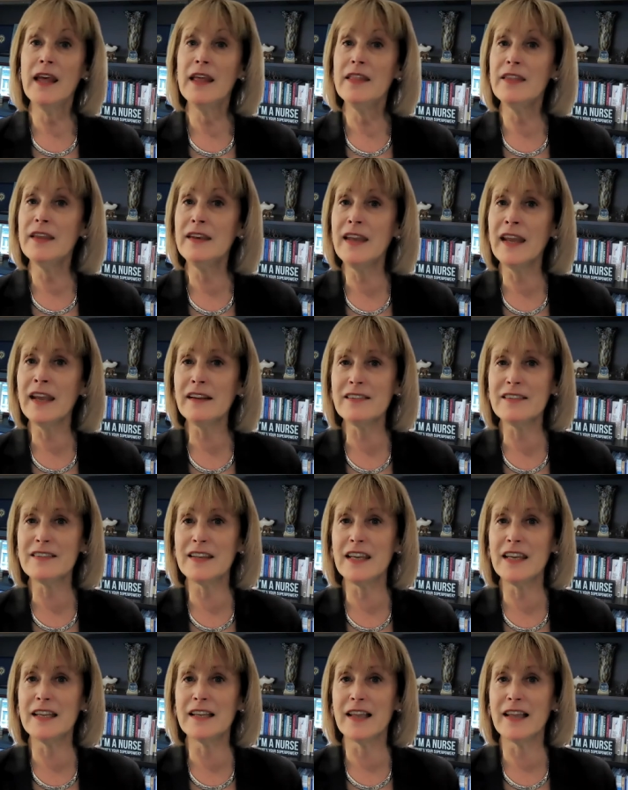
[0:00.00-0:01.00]
The next
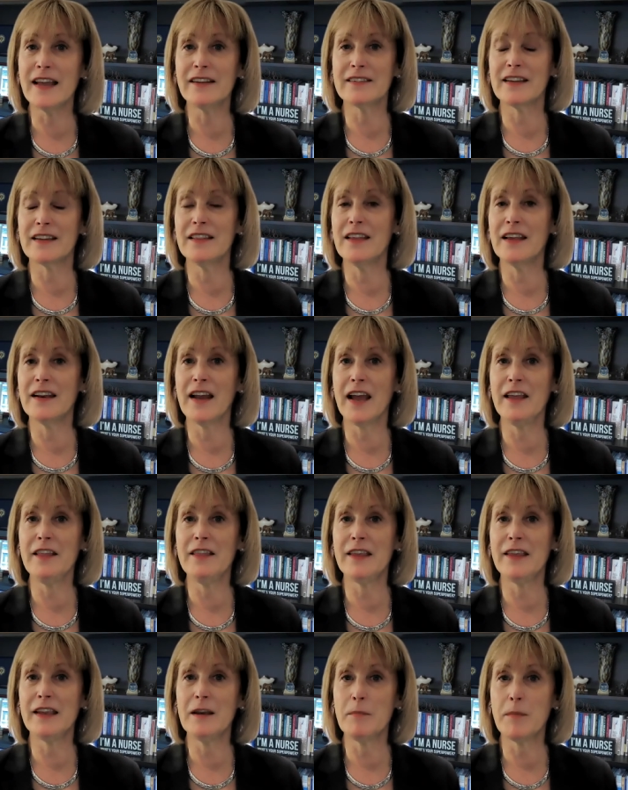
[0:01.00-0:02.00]
key lesson that I
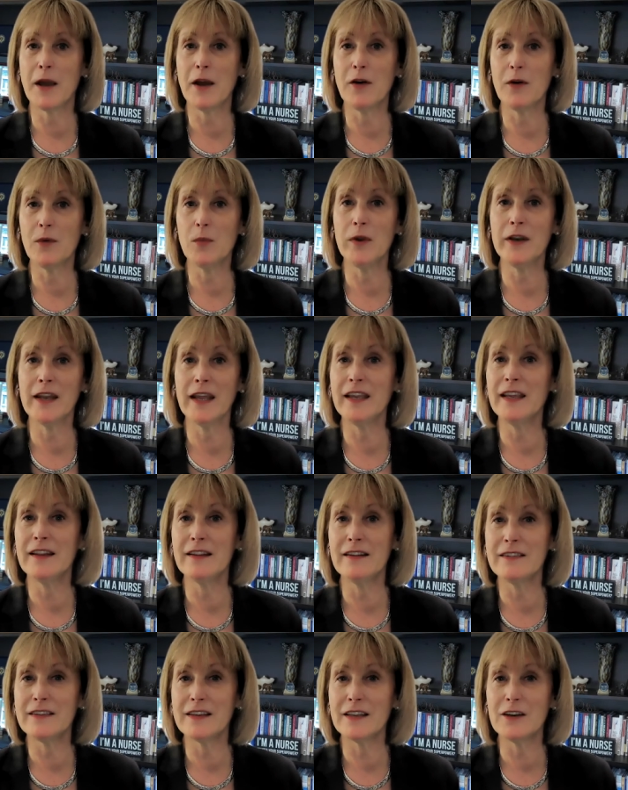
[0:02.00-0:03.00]
think about when I
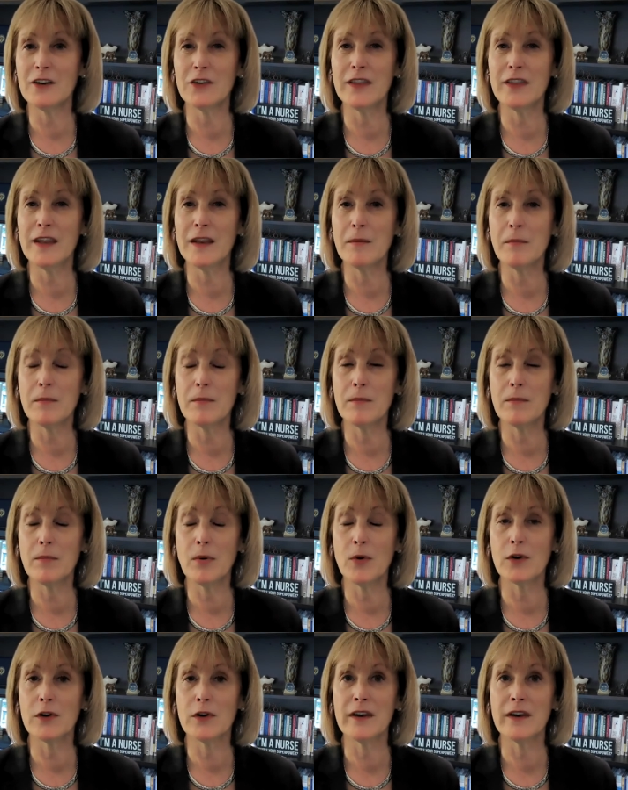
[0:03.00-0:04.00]
consider the
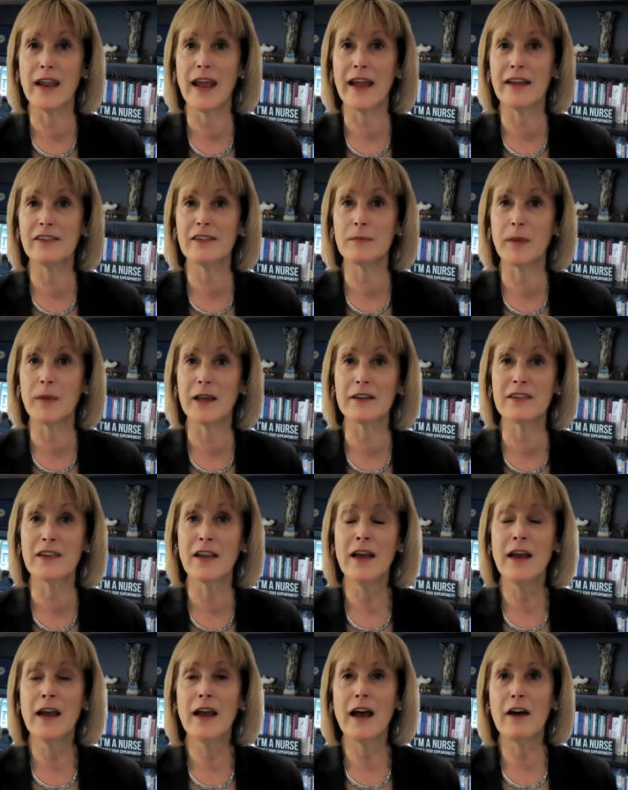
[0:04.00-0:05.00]
important aspects
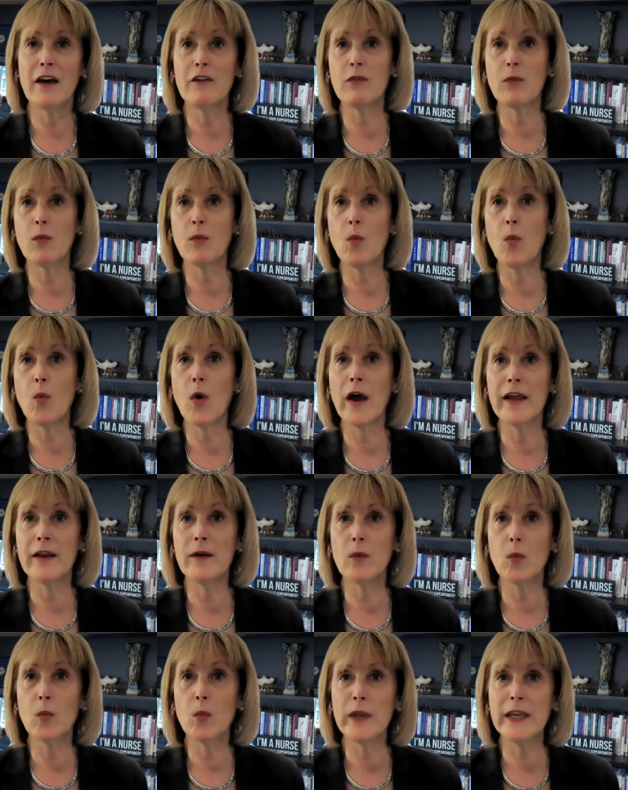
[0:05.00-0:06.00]
of what
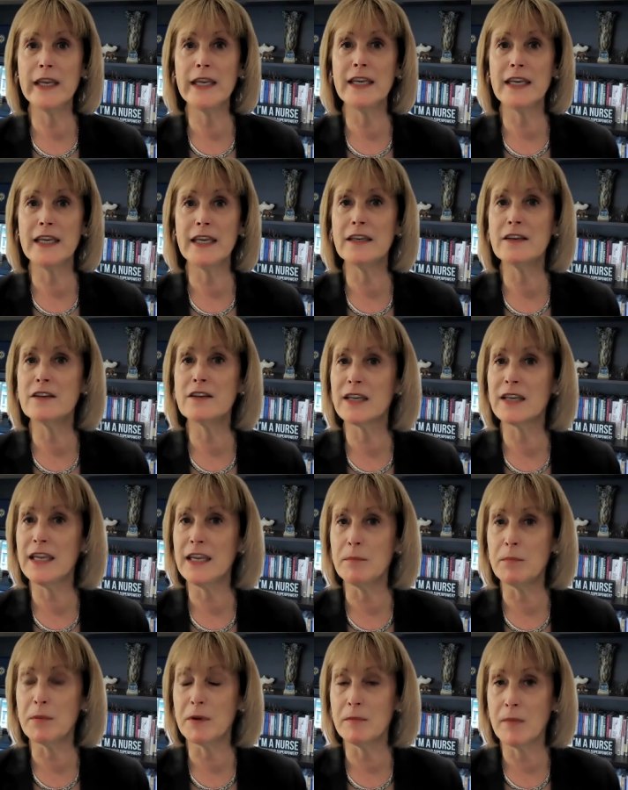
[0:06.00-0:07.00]
we need to
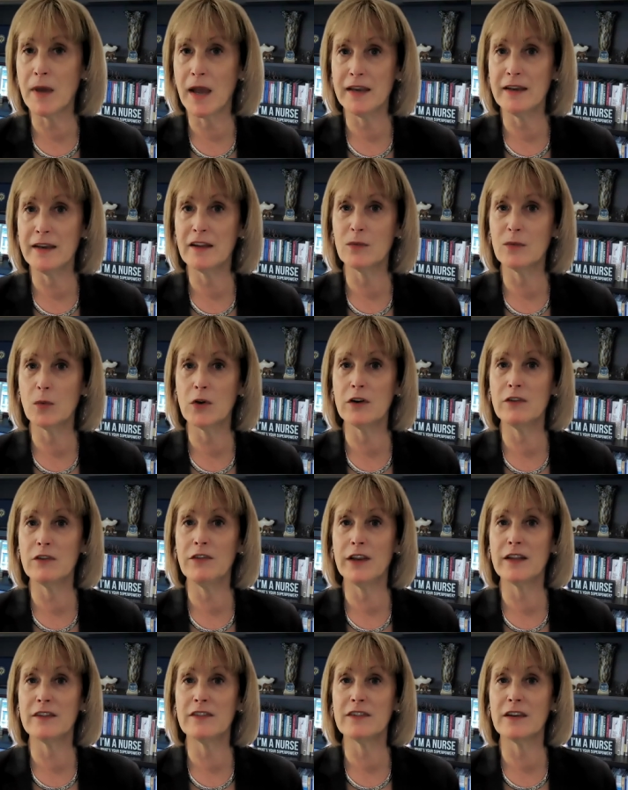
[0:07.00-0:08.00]
keep in mind as we're
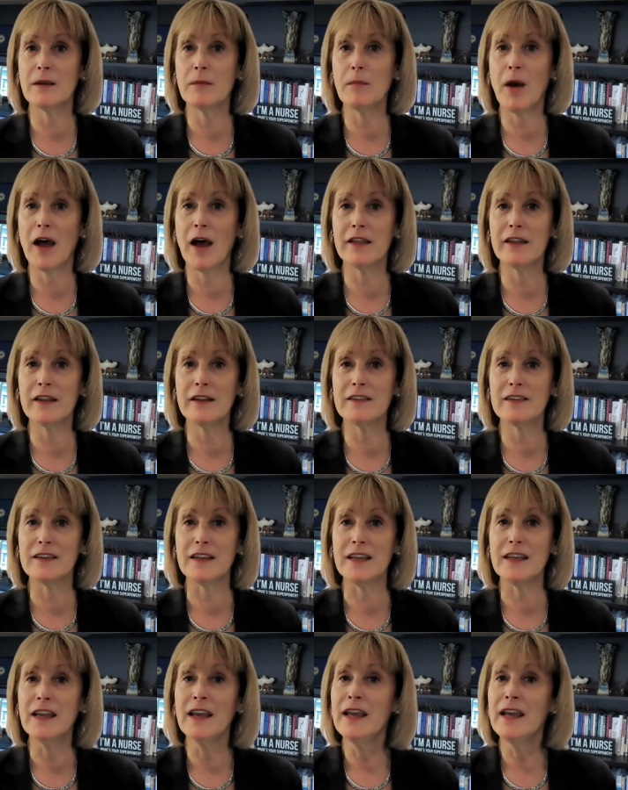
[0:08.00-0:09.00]
advancing
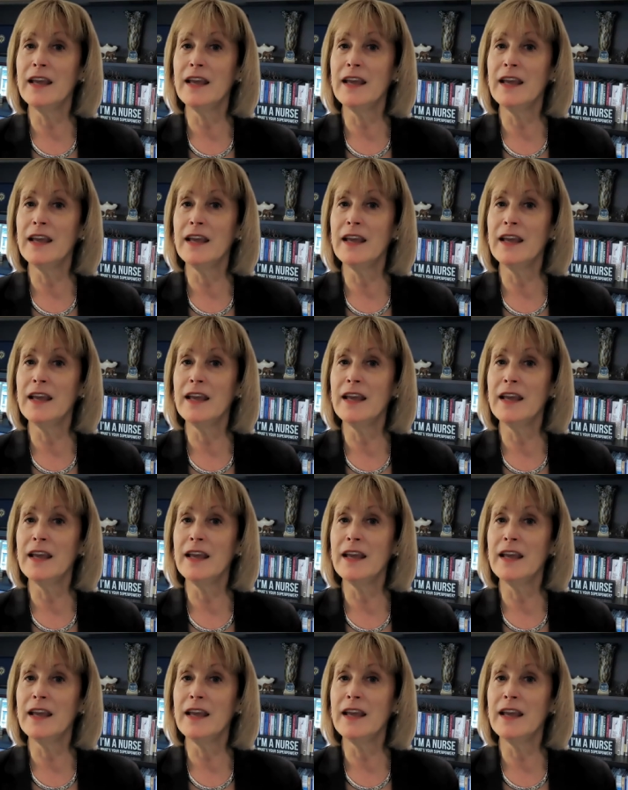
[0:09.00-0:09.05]
policy